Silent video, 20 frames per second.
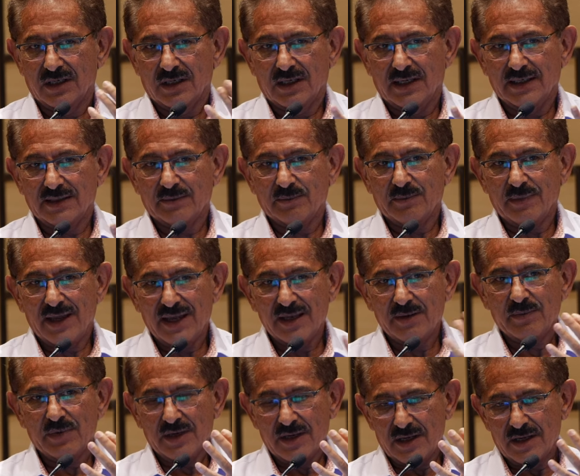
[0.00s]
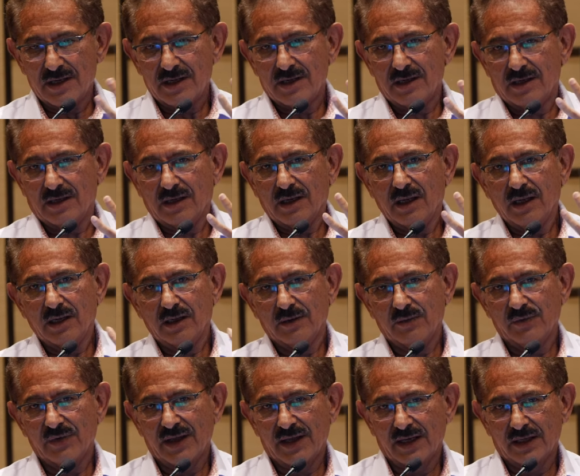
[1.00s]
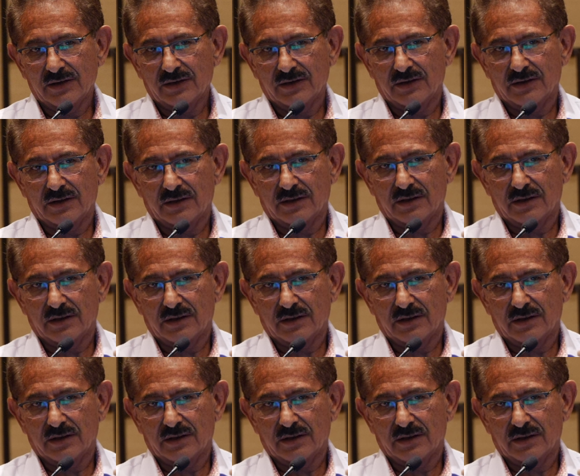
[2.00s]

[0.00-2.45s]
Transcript: it may be um, that